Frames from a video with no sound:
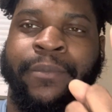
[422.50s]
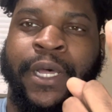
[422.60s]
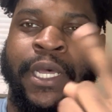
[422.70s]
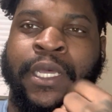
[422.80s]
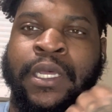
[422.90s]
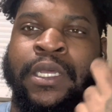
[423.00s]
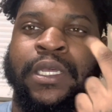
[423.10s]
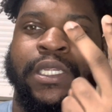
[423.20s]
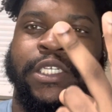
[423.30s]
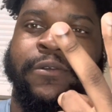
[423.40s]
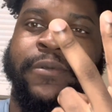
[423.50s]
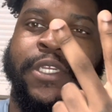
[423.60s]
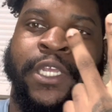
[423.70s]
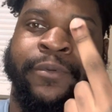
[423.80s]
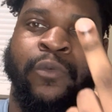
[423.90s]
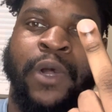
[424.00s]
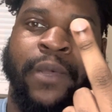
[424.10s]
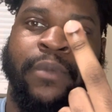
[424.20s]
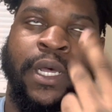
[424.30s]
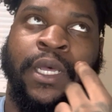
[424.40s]
buy, a GBP
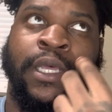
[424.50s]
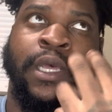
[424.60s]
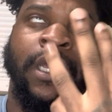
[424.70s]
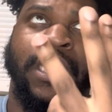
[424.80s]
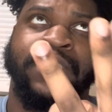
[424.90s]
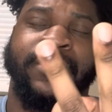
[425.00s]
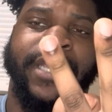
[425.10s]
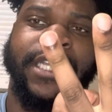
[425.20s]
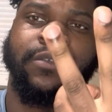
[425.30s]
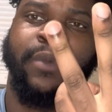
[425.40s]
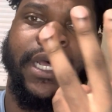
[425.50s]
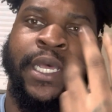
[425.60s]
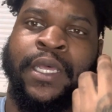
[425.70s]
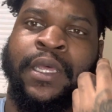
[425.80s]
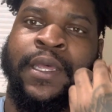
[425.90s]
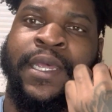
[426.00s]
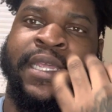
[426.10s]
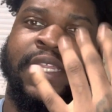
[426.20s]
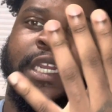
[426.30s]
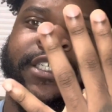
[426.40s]
JPY buy, a SBX buy,
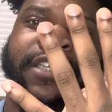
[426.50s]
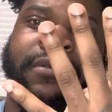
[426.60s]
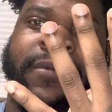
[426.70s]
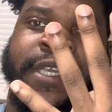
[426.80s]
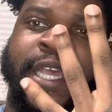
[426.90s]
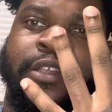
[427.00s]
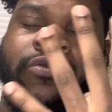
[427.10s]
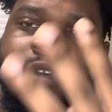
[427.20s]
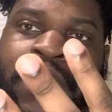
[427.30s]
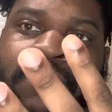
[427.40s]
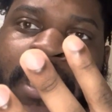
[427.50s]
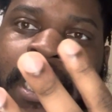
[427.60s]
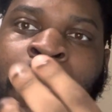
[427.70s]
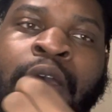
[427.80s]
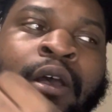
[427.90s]
and then a GBP AUD buy.